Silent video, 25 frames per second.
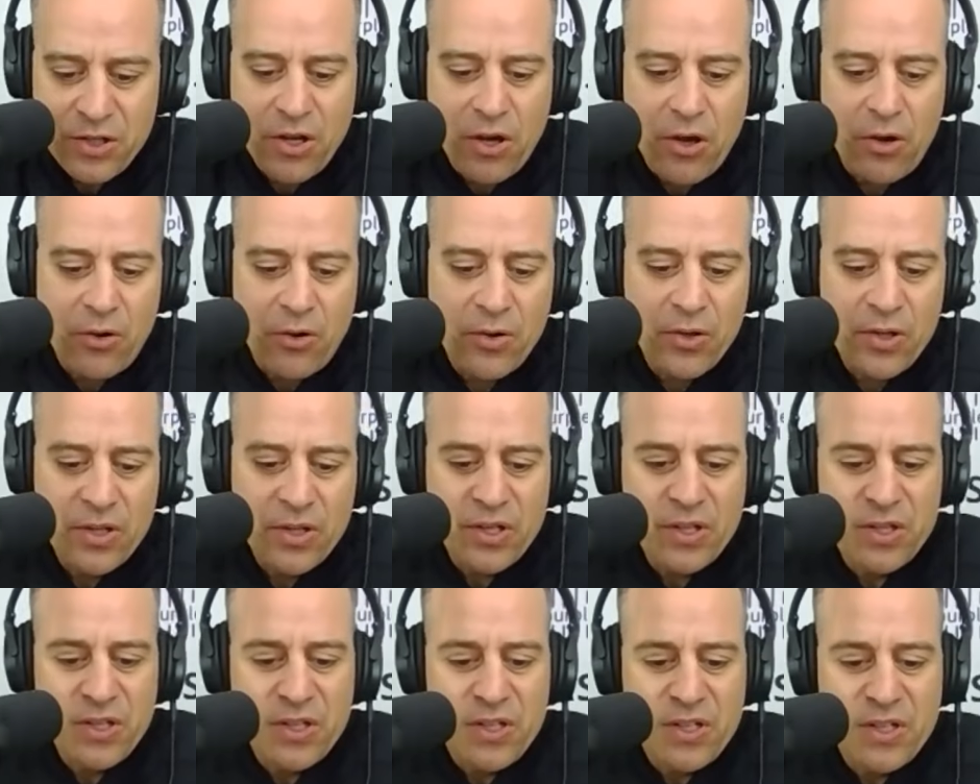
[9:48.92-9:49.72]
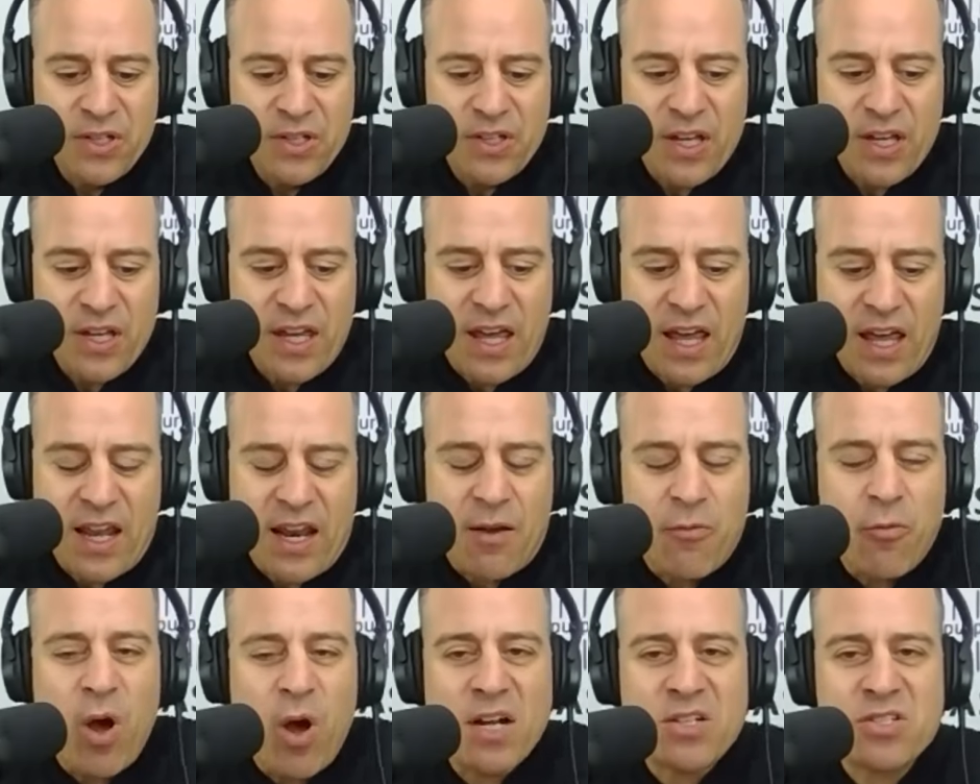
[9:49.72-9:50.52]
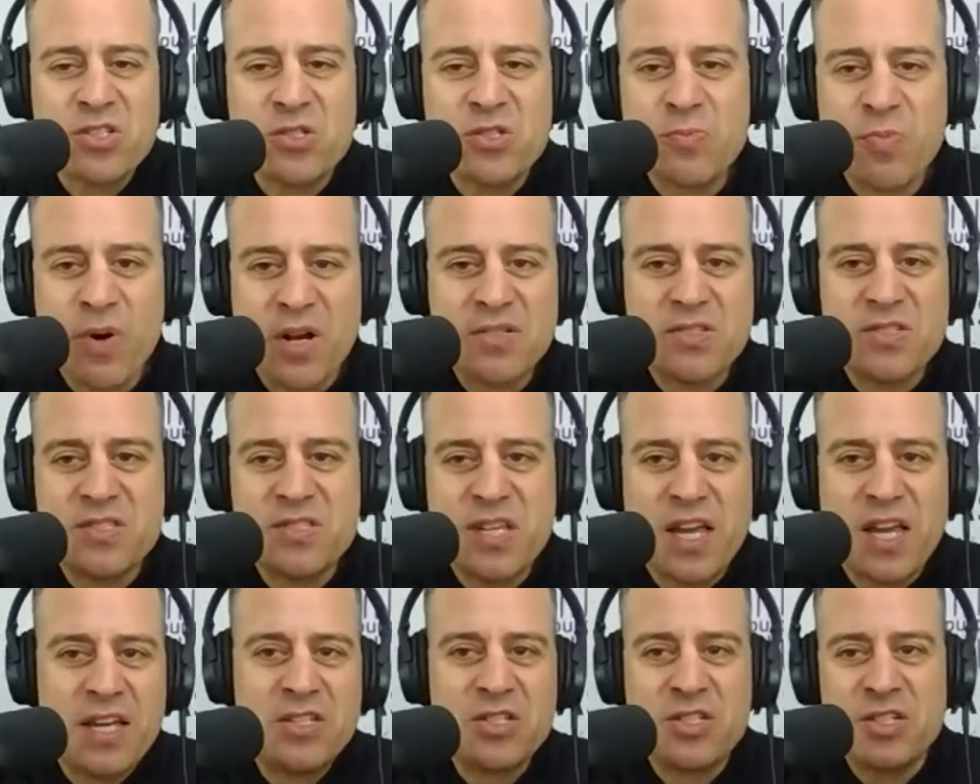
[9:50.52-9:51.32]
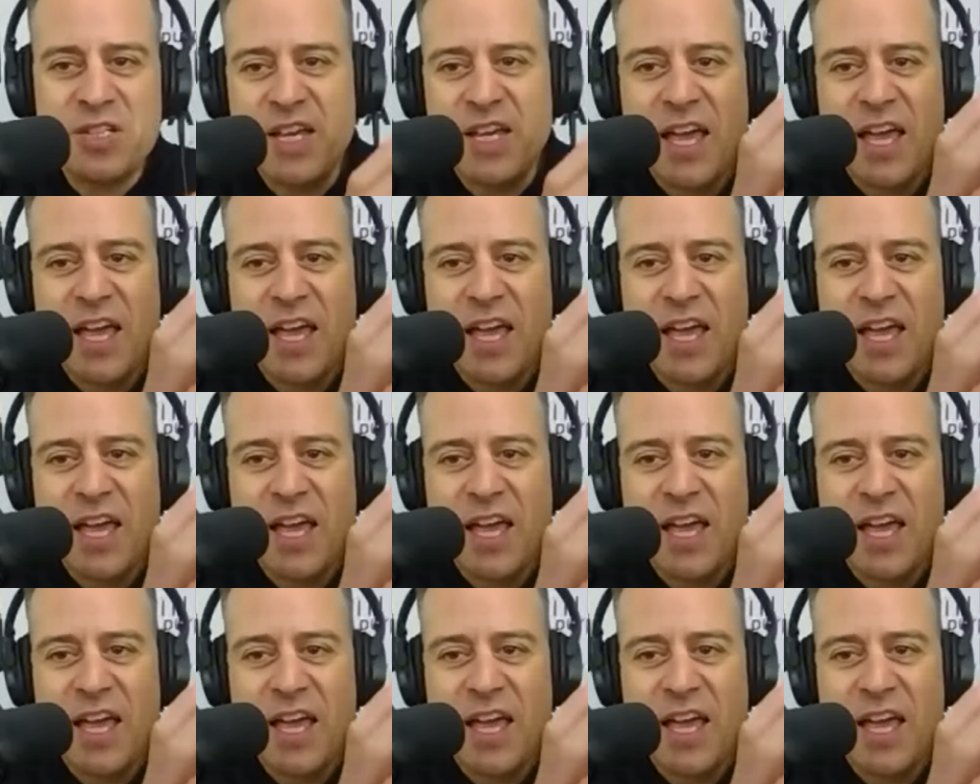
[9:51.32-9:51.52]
you know, and I watched his presentation.